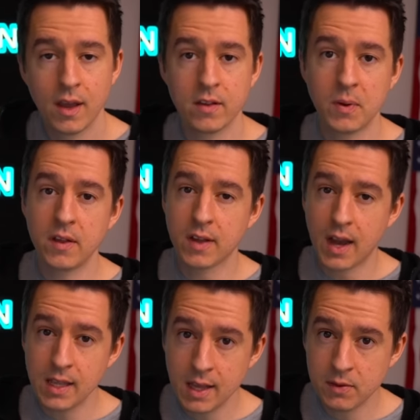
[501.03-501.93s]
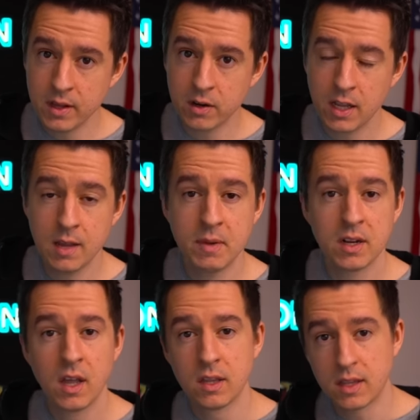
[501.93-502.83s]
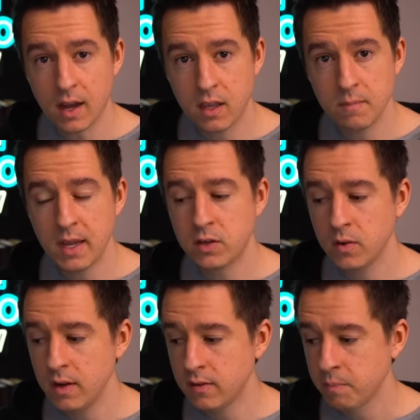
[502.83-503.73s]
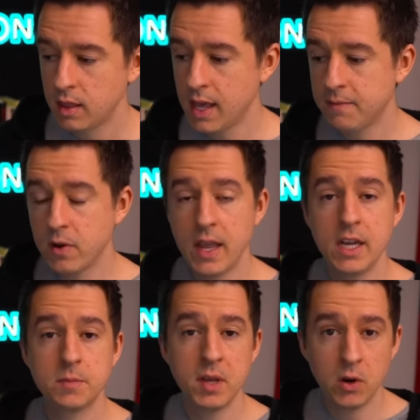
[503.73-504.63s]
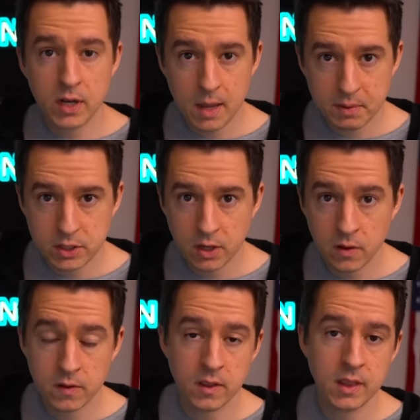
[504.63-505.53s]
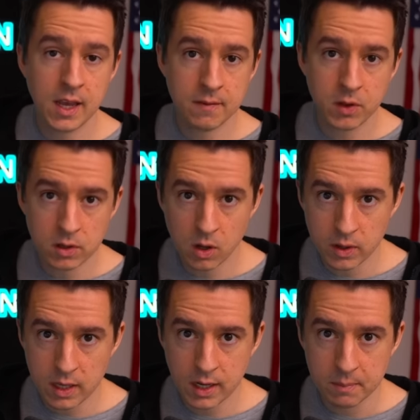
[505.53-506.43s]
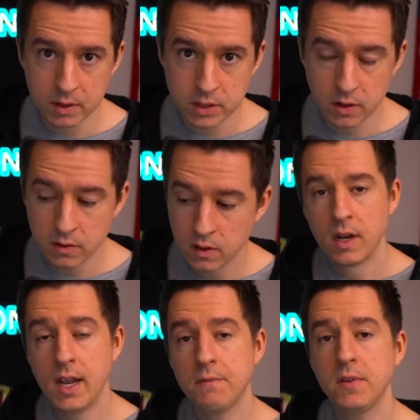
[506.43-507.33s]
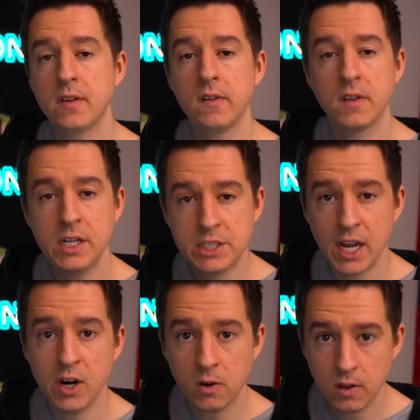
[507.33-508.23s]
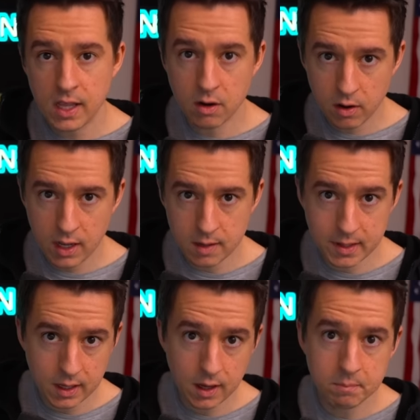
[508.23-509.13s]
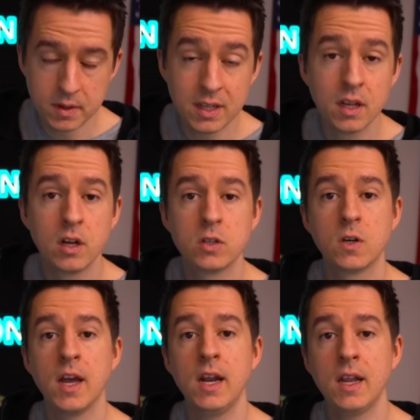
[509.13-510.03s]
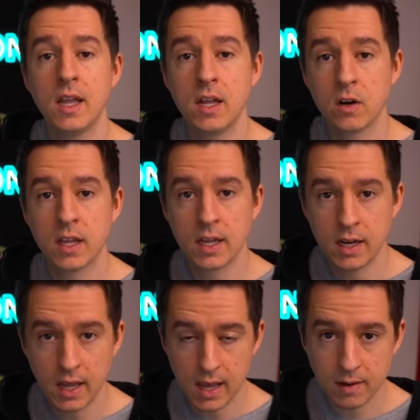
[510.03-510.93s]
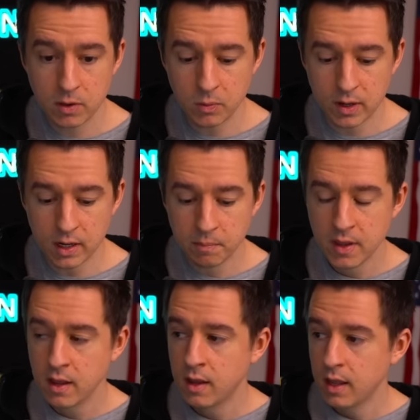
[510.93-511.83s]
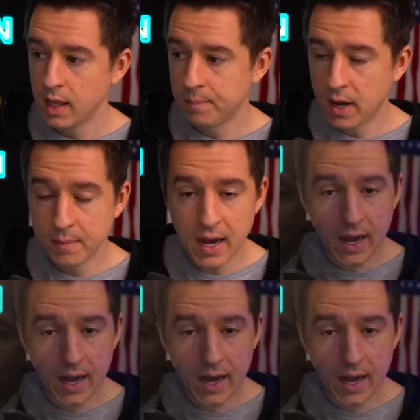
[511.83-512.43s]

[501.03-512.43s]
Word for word: as well as high-level entertainment, documentaries. They have their H B O type of shows, and then they have their low-key type of shows. Netflix is a general entertainment company trying to entertain everyone. And Bob